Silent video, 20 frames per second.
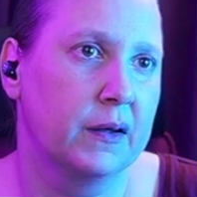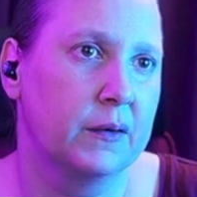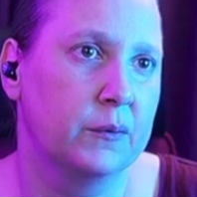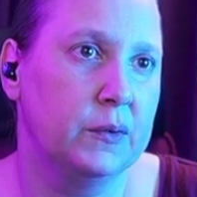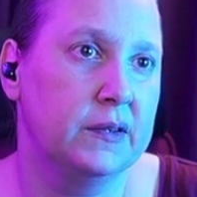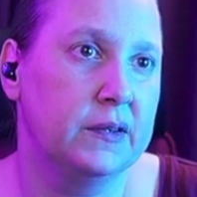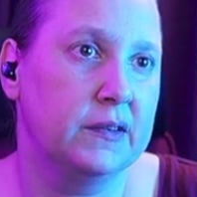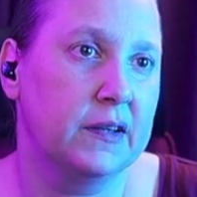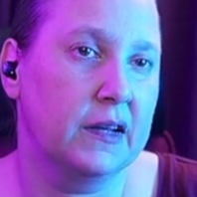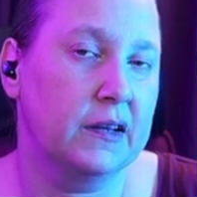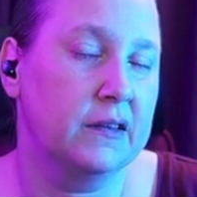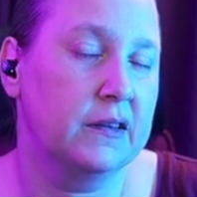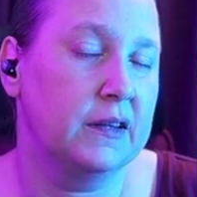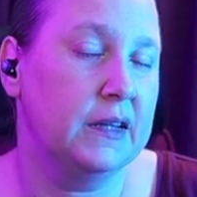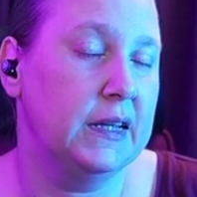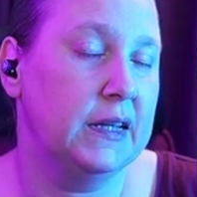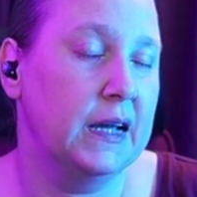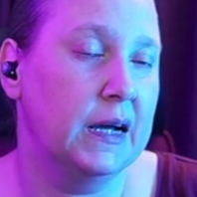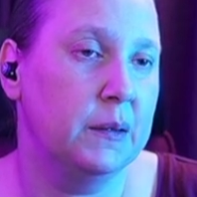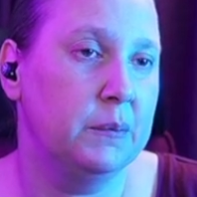We set the
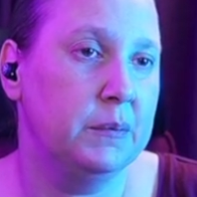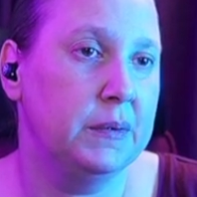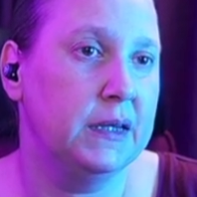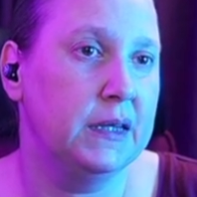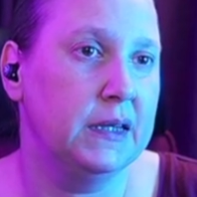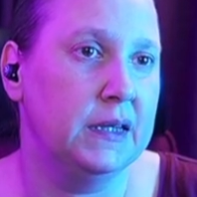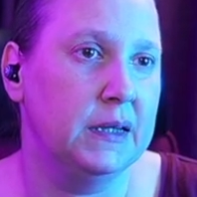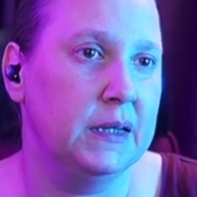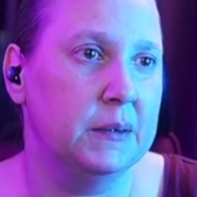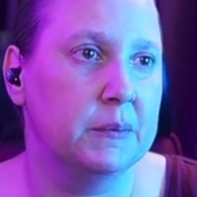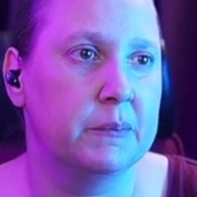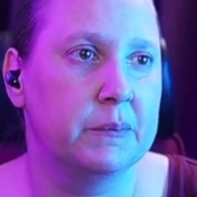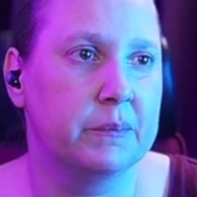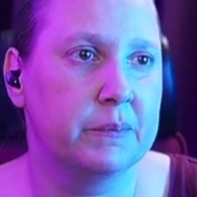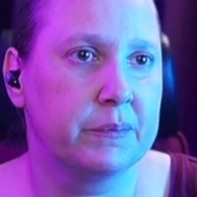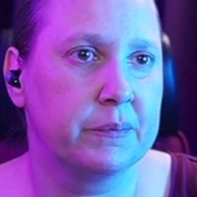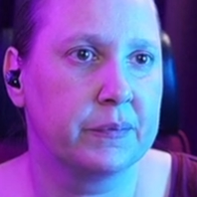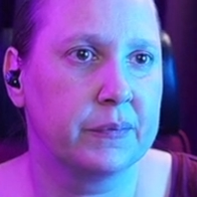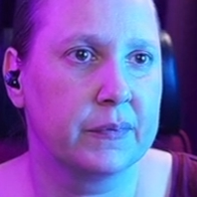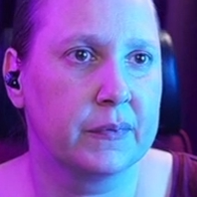EIP.
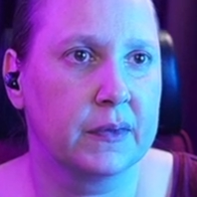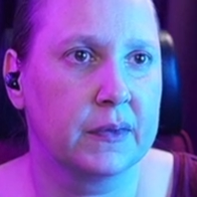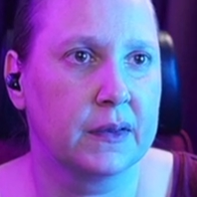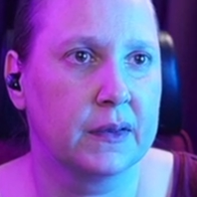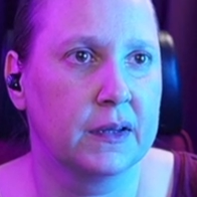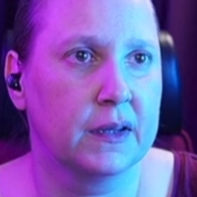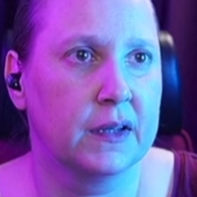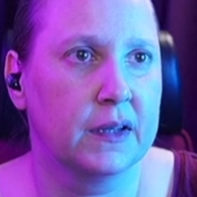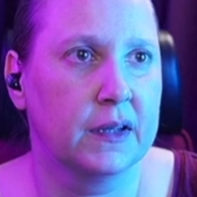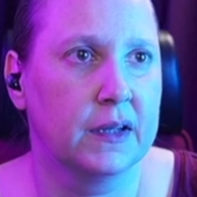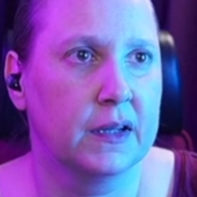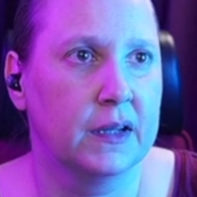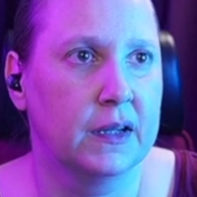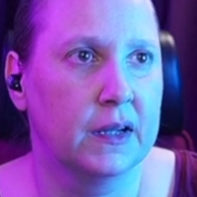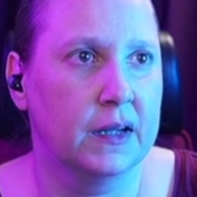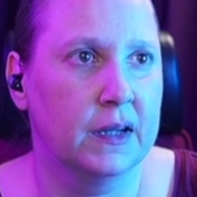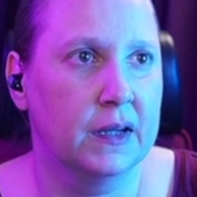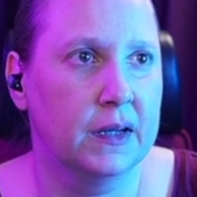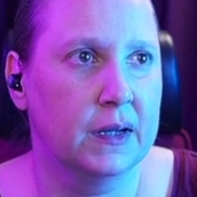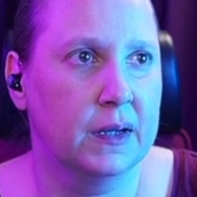
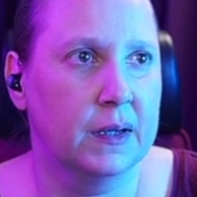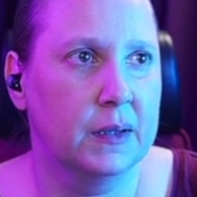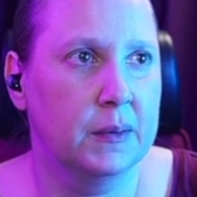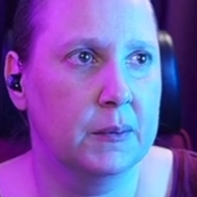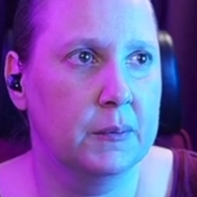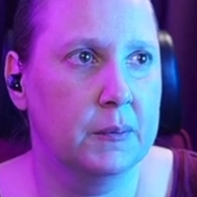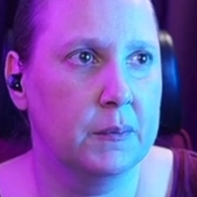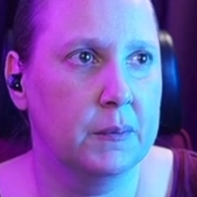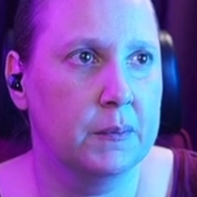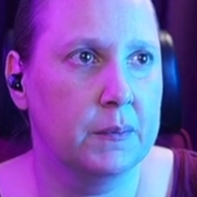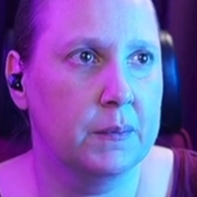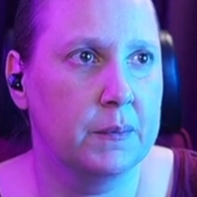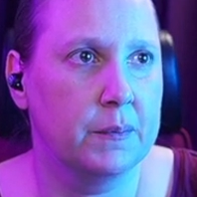And